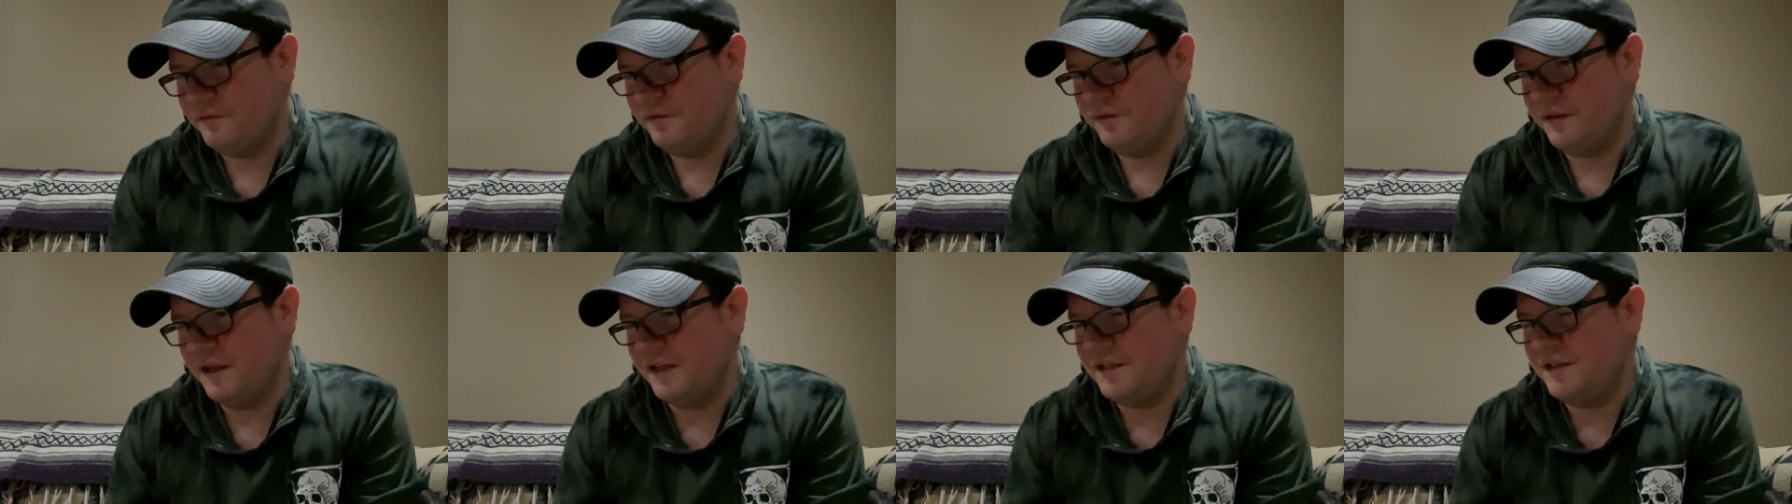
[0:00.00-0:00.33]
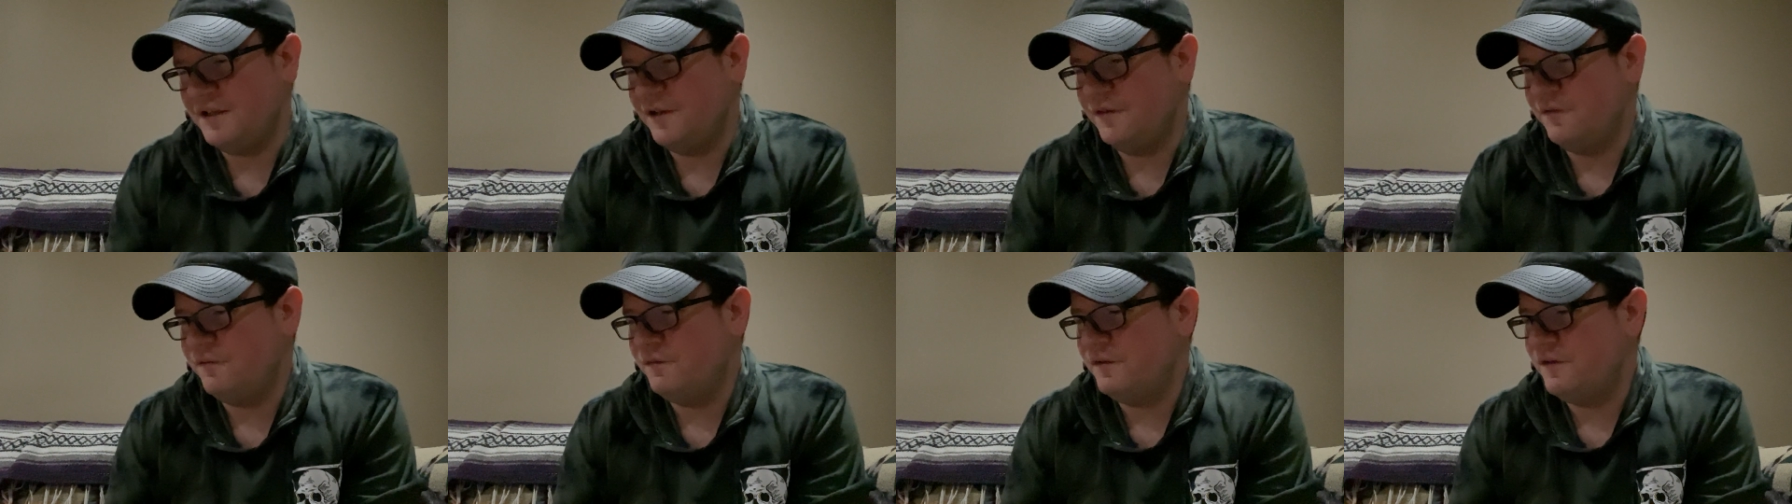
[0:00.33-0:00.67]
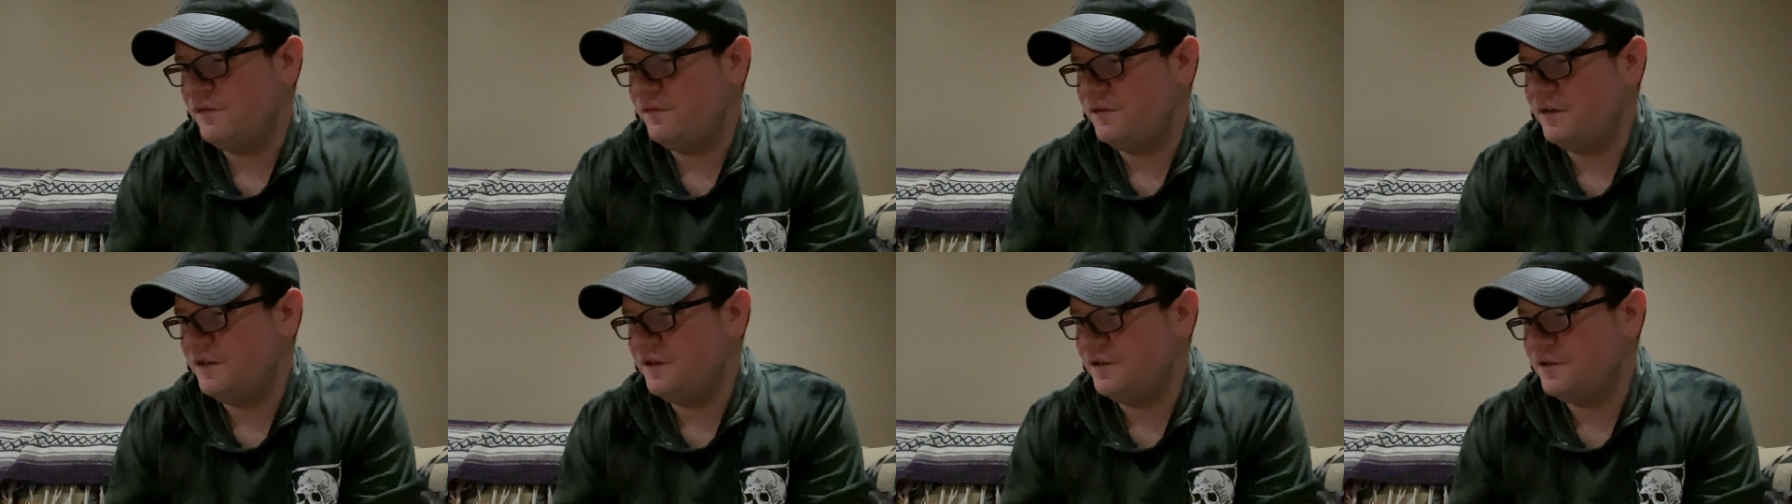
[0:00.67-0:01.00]

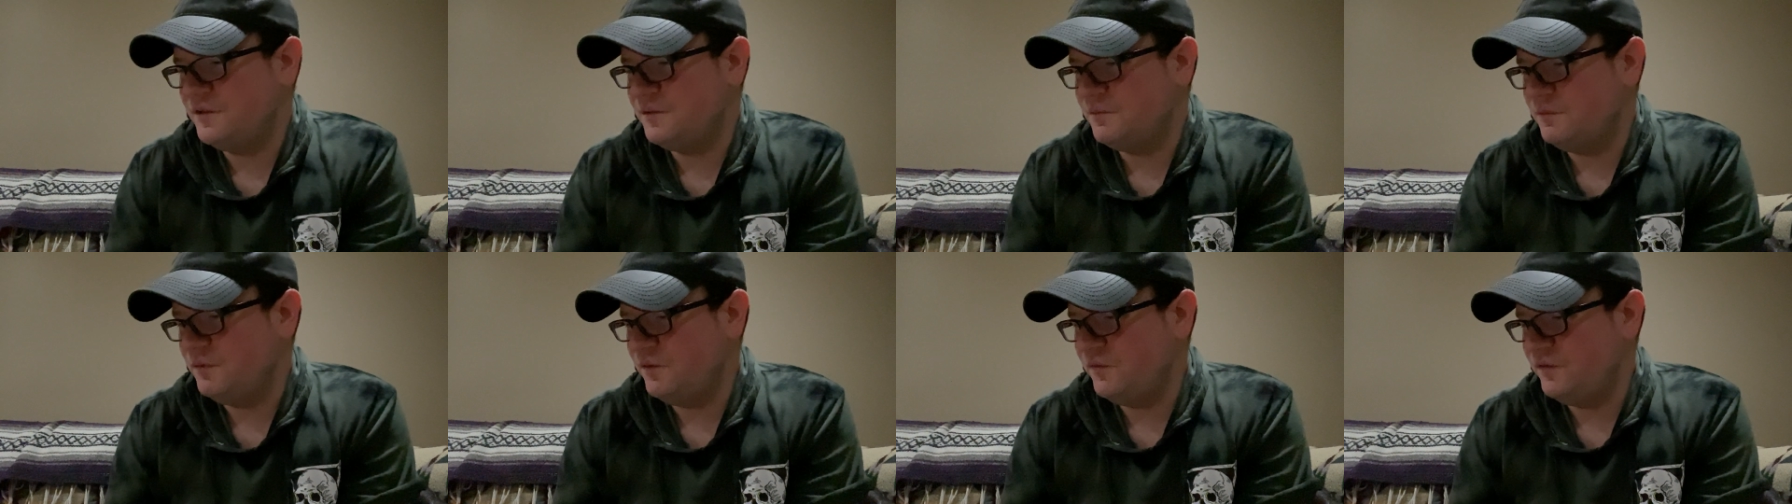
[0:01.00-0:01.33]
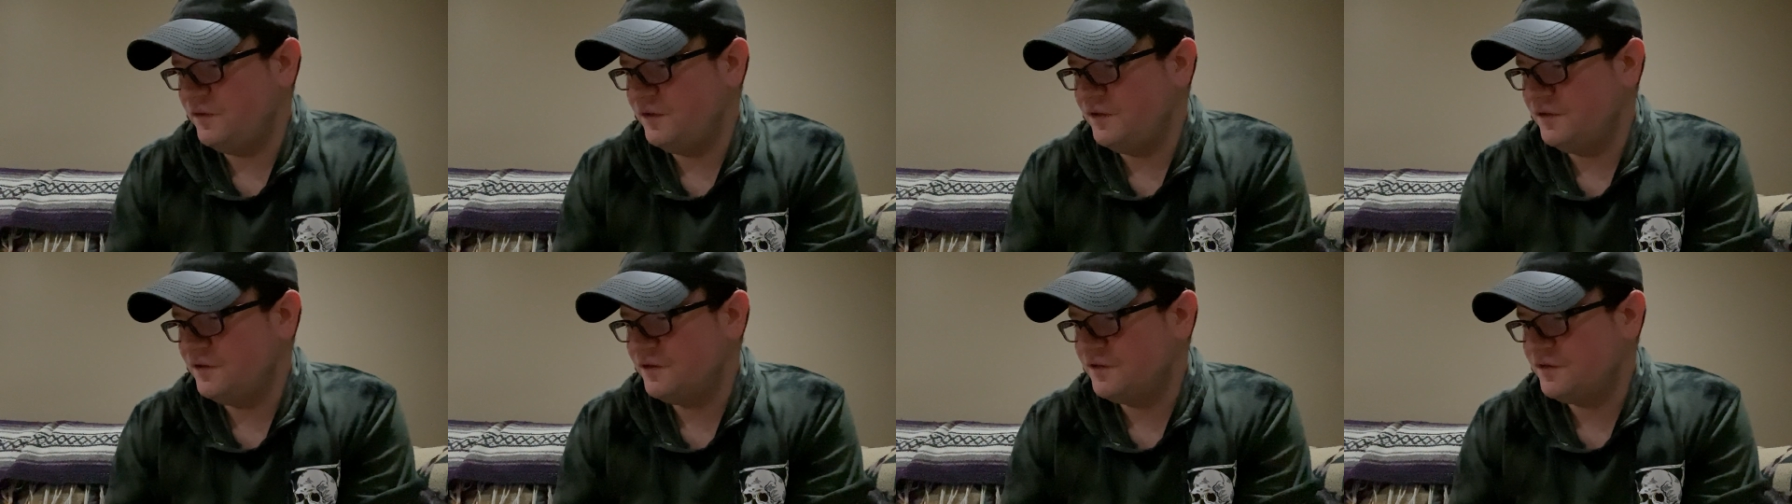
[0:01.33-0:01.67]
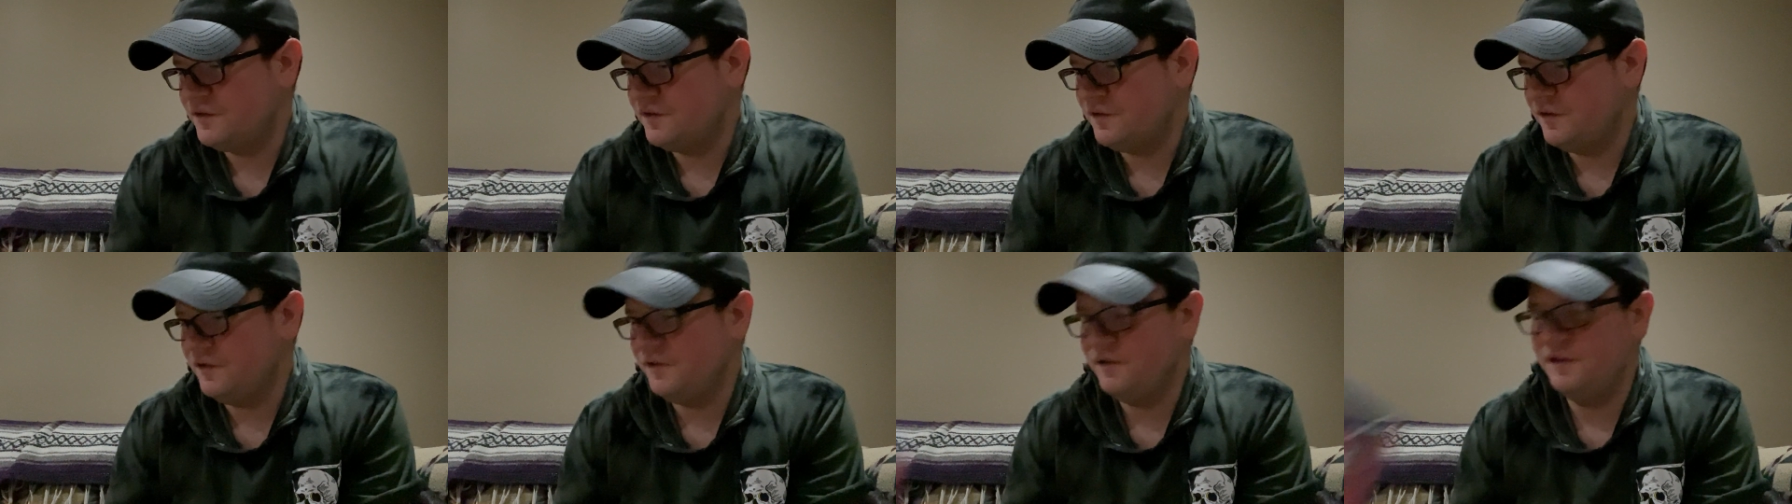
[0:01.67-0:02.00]
1950s movies
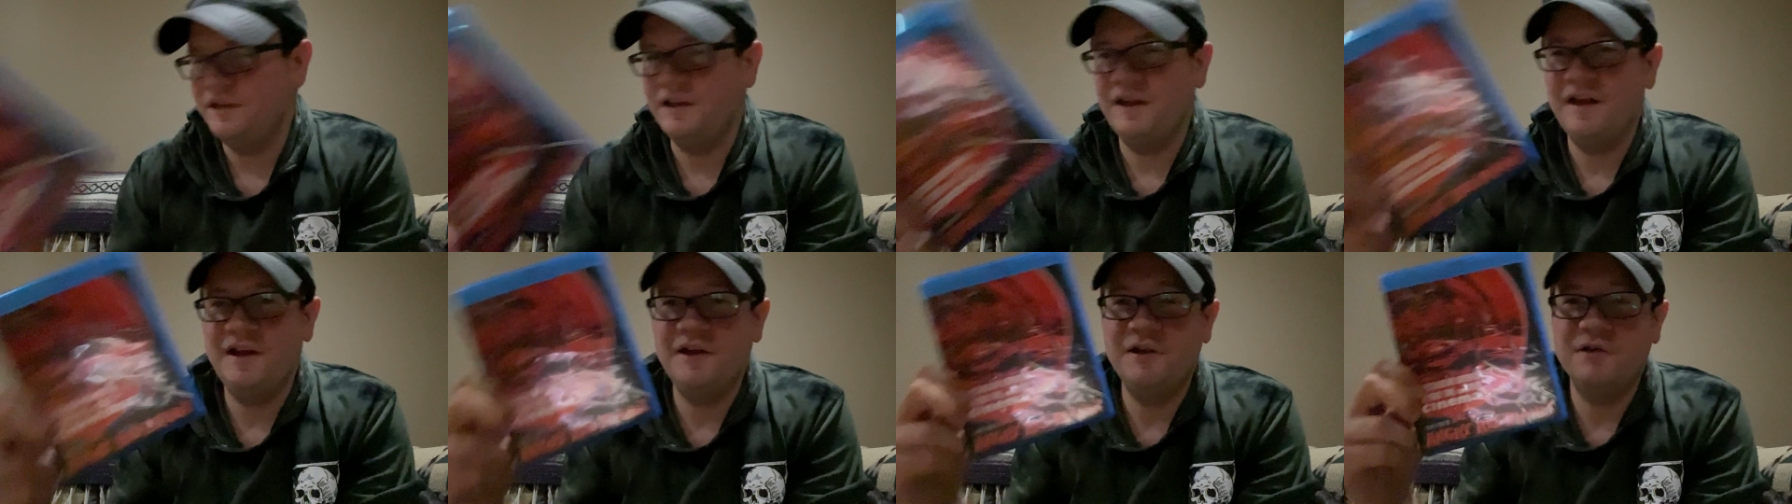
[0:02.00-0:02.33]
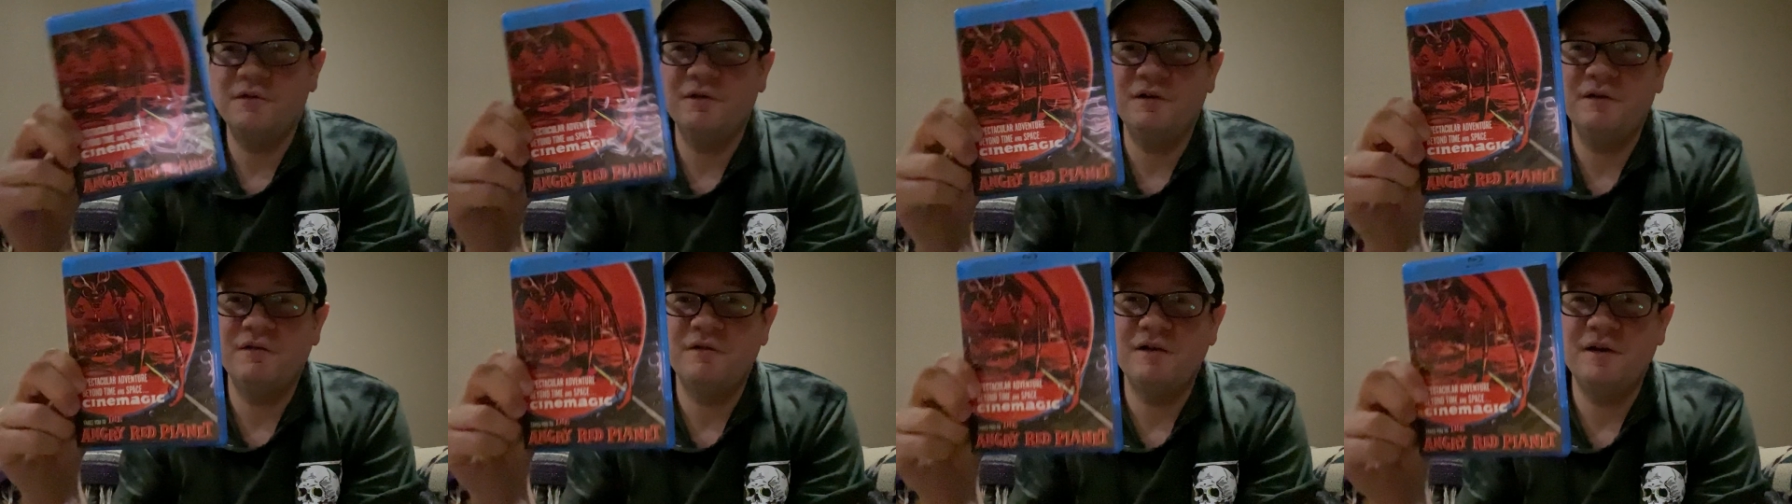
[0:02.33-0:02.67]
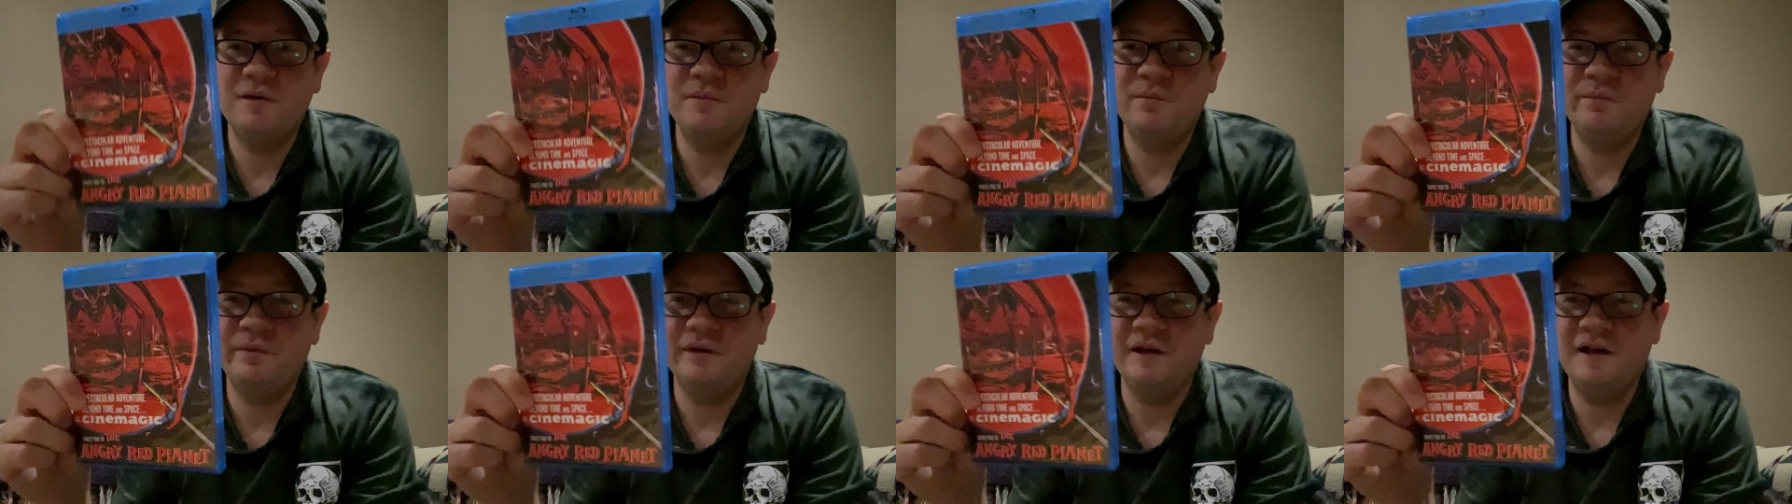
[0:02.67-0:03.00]
called The Angry
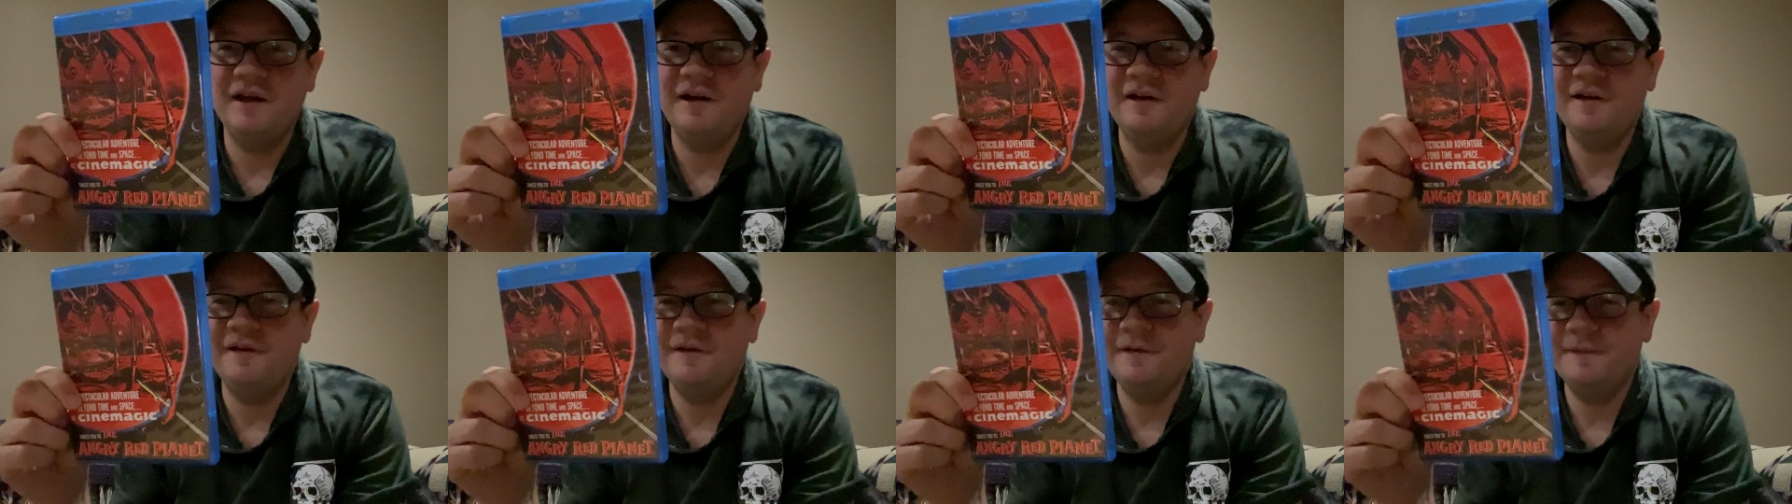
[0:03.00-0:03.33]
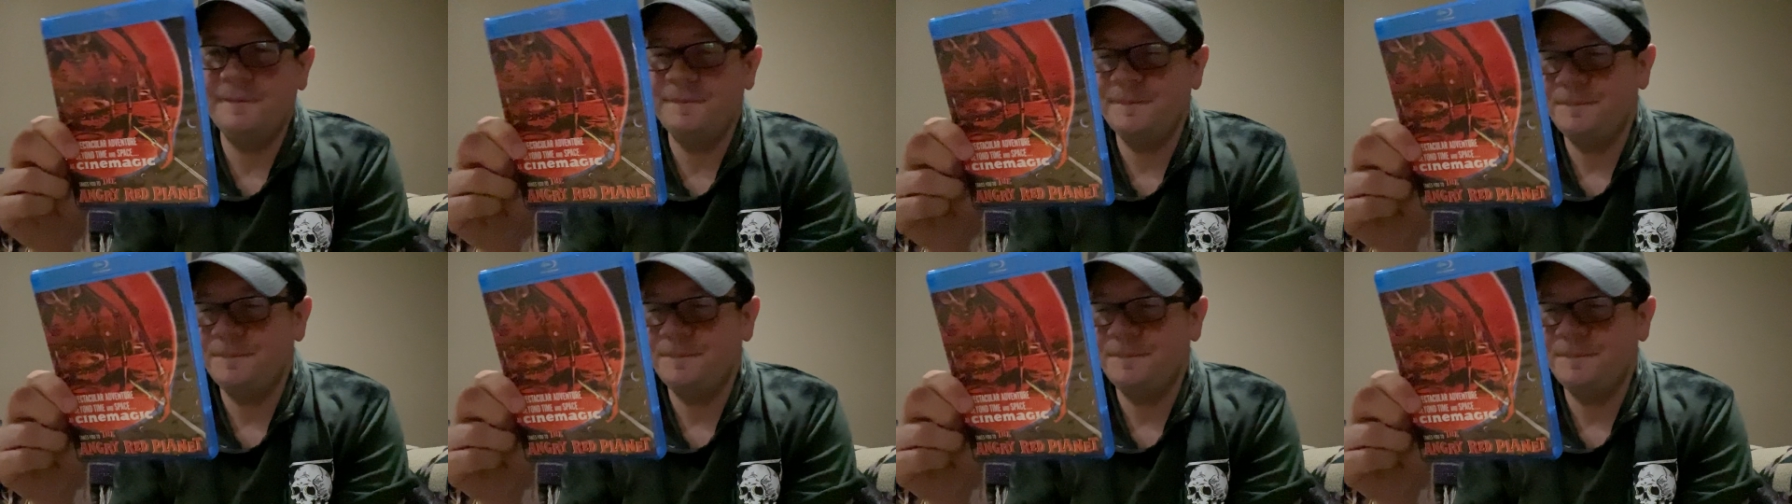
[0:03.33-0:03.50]
Red Planet.